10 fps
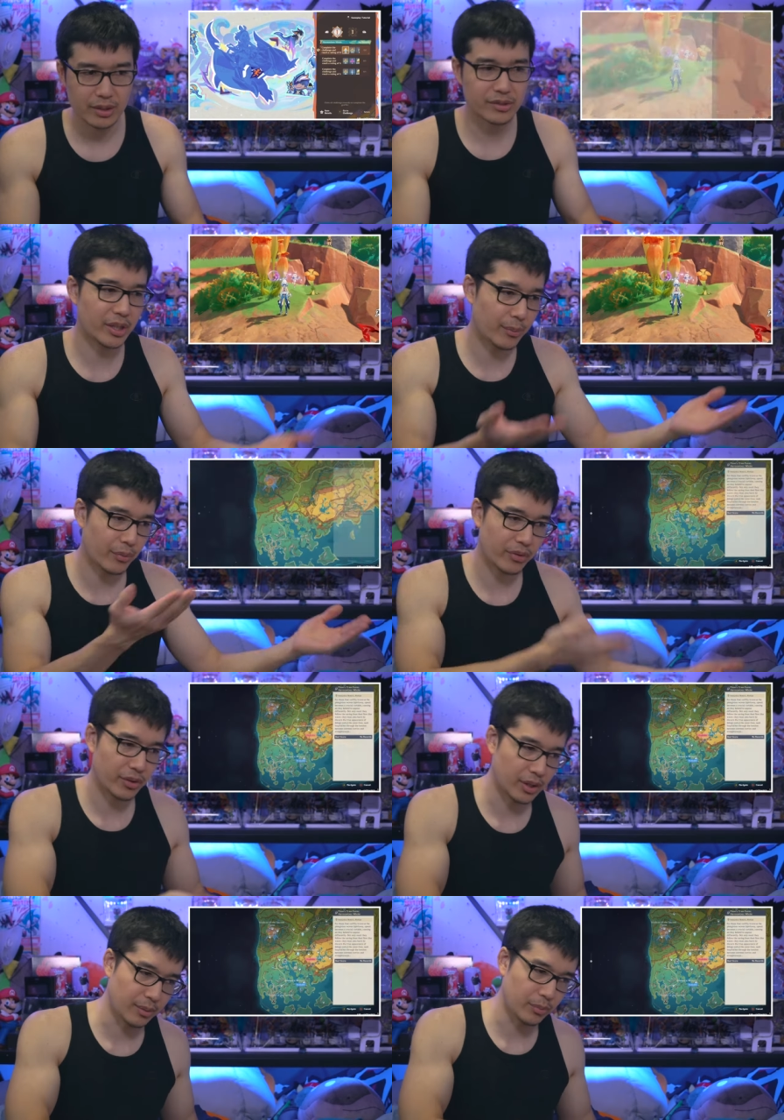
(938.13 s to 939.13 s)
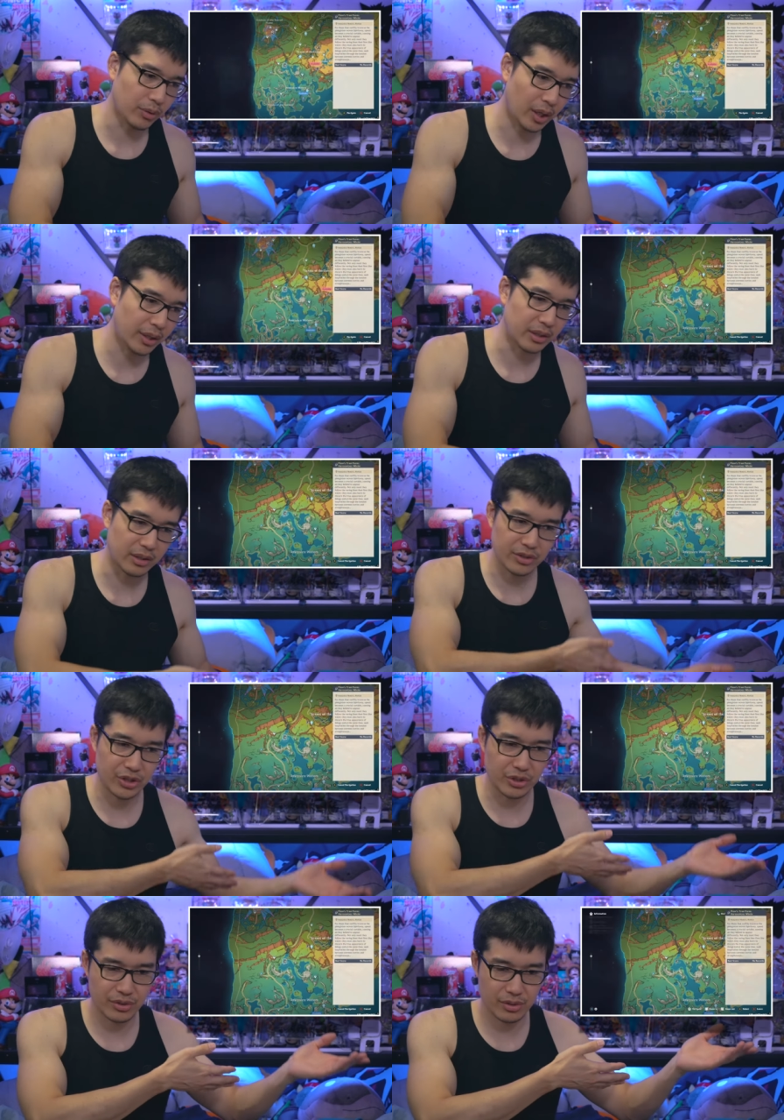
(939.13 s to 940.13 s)
Same with uh, Mualani;
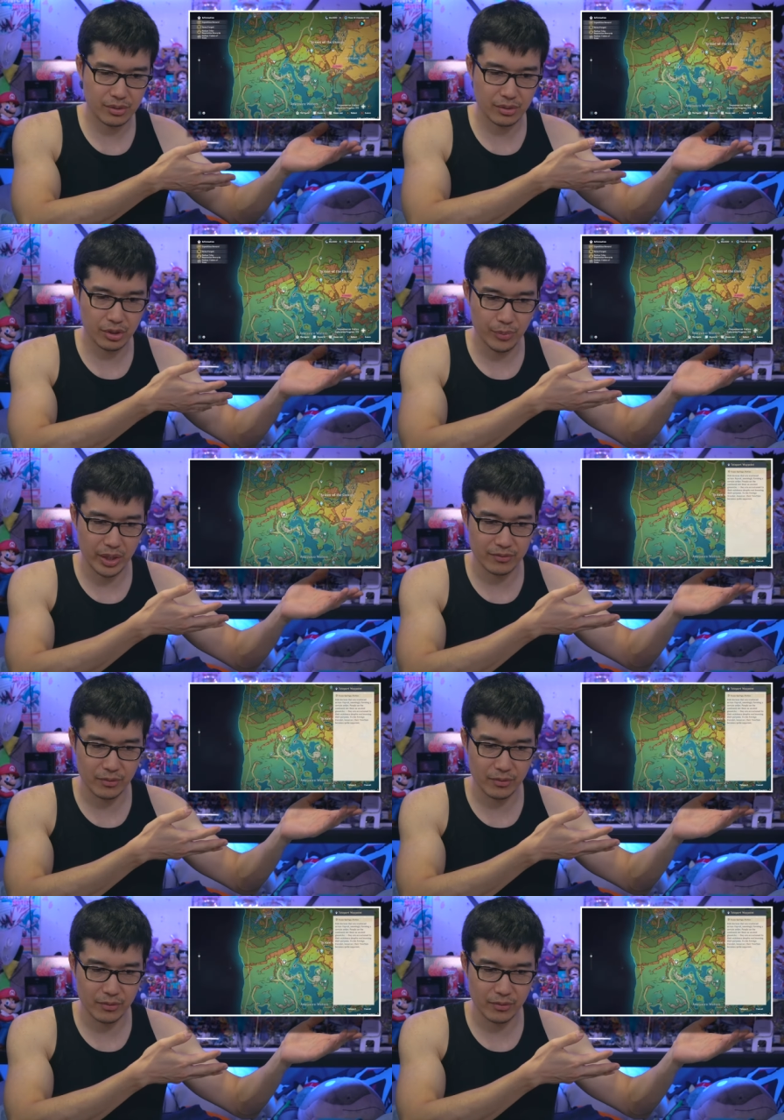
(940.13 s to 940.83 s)
she's the humanized